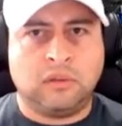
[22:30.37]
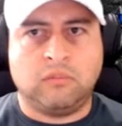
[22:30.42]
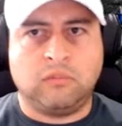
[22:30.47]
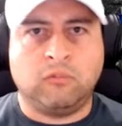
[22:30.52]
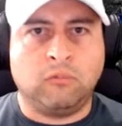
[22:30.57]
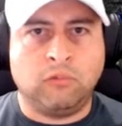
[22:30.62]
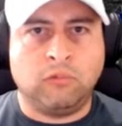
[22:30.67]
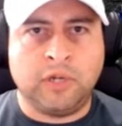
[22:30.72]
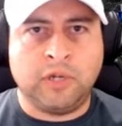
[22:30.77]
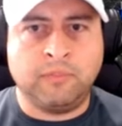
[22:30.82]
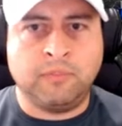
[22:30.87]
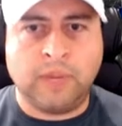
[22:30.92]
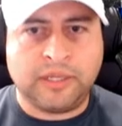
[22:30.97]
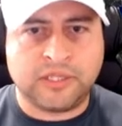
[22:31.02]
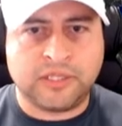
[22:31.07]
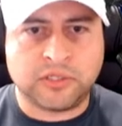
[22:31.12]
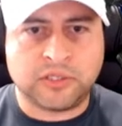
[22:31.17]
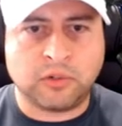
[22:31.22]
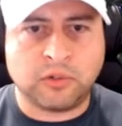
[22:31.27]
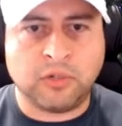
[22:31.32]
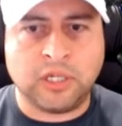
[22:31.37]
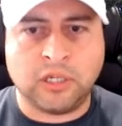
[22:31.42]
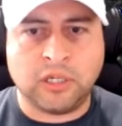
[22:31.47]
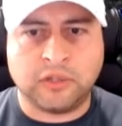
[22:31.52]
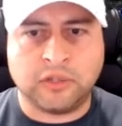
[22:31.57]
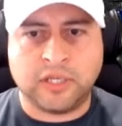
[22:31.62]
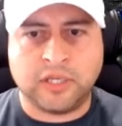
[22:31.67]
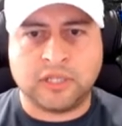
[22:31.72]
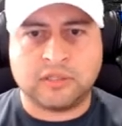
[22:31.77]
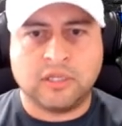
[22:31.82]
We might disagree
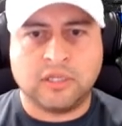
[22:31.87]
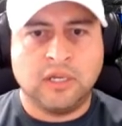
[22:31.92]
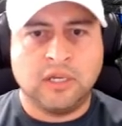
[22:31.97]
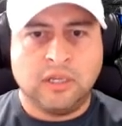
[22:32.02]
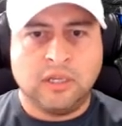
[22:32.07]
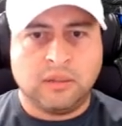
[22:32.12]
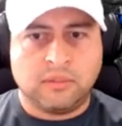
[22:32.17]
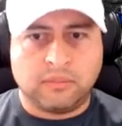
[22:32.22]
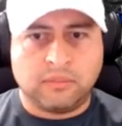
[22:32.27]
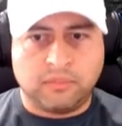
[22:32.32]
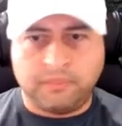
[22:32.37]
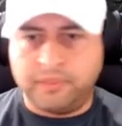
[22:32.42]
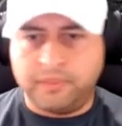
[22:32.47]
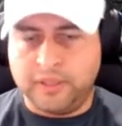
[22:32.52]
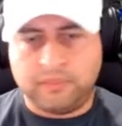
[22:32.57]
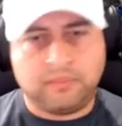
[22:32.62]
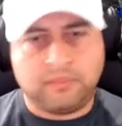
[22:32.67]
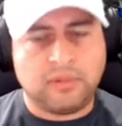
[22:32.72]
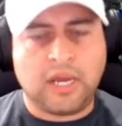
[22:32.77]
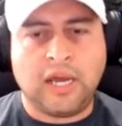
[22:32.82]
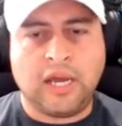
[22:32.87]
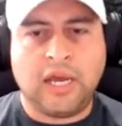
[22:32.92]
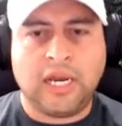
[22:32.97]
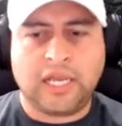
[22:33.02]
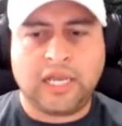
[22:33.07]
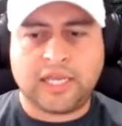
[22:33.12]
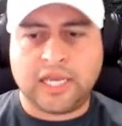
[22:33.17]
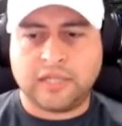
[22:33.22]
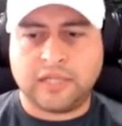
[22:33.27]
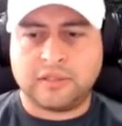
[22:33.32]
on things, but I
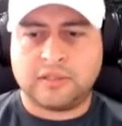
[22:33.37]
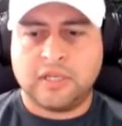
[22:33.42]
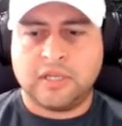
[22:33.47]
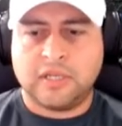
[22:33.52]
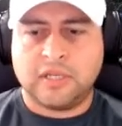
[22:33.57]
like Candace.